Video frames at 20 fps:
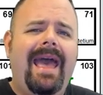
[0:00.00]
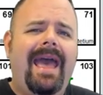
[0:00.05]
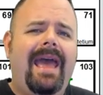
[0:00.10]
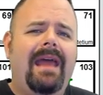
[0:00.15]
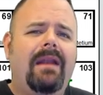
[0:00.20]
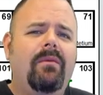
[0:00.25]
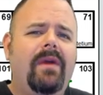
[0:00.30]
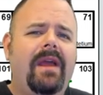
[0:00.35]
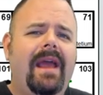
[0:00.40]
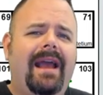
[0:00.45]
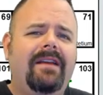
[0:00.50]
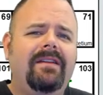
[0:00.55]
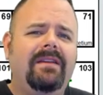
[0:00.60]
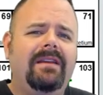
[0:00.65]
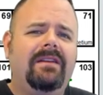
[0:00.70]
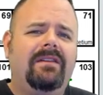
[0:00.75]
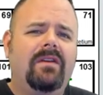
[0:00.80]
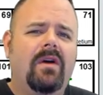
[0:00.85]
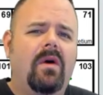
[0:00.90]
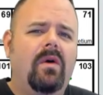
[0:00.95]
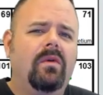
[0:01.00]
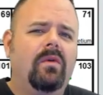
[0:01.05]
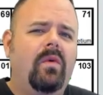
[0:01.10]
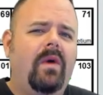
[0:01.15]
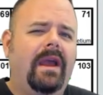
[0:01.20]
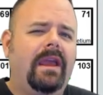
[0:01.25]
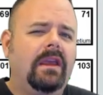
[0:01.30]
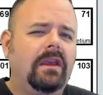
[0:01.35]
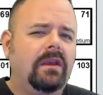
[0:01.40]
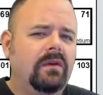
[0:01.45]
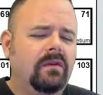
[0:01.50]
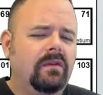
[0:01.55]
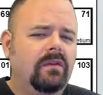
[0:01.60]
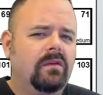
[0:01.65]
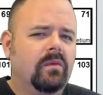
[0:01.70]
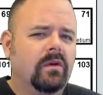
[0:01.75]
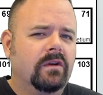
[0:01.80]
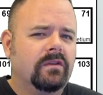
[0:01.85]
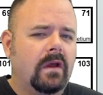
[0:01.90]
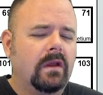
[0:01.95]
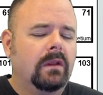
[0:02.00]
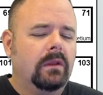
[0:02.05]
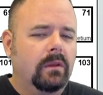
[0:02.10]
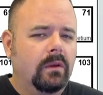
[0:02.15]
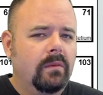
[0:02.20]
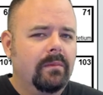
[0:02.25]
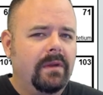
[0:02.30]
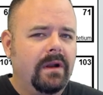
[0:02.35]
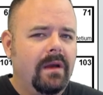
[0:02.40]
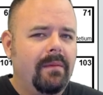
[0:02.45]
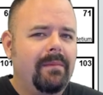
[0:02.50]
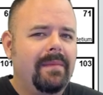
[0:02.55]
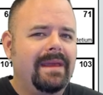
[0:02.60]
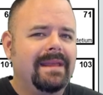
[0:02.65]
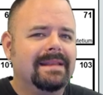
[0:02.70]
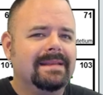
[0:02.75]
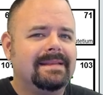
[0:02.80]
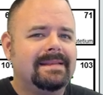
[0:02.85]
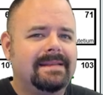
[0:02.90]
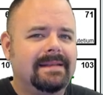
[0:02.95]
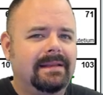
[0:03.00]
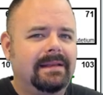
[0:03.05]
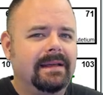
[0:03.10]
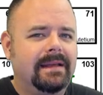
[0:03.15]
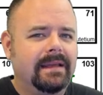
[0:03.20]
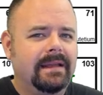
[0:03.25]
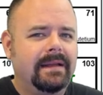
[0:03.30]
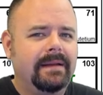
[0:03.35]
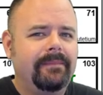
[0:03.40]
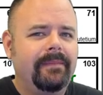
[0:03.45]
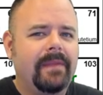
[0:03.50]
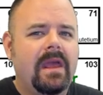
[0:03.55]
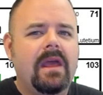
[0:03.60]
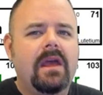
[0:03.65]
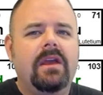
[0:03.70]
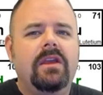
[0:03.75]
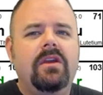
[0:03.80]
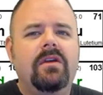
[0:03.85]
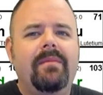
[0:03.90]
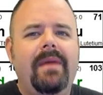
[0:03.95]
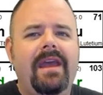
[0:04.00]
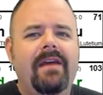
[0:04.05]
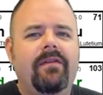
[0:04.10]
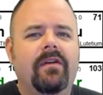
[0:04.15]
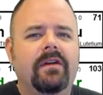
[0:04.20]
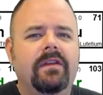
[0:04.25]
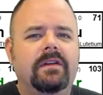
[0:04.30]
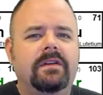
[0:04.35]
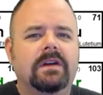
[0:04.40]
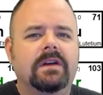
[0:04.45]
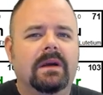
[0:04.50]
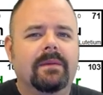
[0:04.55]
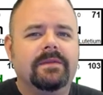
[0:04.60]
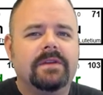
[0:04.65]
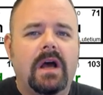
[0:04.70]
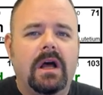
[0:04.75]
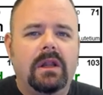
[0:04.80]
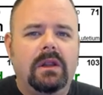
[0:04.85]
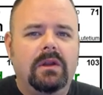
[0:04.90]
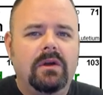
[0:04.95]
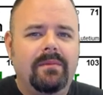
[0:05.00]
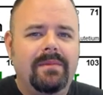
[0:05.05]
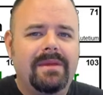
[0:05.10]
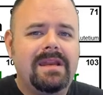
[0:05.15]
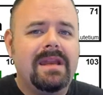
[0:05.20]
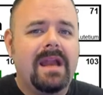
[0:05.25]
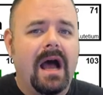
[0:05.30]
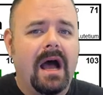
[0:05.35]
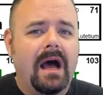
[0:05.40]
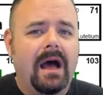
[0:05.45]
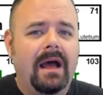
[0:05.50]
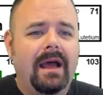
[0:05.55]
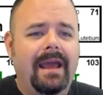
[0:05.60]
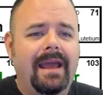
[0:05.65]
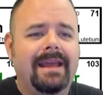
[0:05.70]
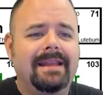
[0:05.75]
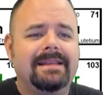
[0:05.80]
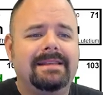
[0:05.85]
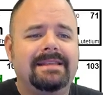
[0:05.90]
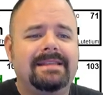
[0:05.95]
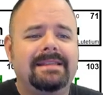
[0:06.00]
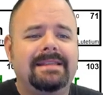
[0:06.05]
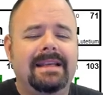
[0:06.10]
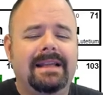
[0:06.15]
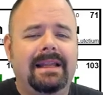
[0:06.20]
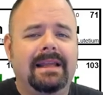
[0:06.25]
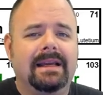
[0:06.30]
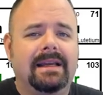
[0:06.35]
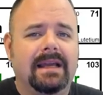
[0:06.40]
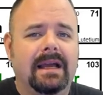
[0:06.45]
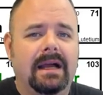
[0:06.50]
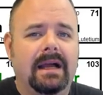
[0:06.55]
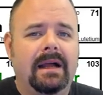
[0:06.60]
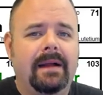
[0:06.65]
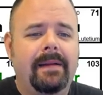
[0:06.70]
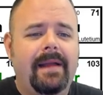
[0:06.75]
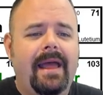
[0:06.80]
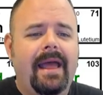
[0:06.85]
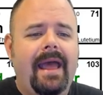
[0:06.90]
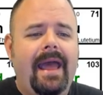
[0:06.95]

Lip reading: And we actually don't quite use the words aluminum and silicon. You may have heard the terms alumina and silica.